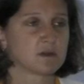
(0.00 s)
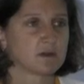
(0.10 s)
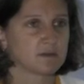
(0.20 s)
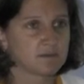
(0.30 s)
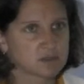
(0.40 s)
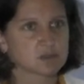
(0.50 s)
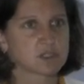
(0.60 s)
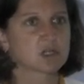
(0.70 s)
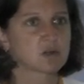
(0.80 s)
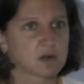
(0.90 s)

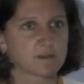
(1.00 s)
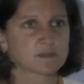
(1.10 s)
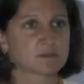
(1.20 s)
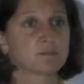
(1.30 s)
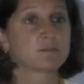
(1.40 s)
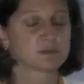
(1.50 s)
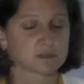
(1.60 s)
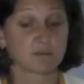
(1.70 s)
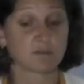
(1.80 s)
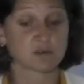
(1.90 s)
physiologic collapse
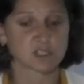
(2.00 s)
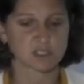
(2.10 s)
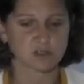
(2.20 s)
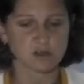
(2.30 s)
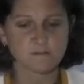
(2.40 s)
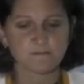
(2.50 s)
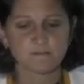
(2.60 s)
post-hemorrhagic shock.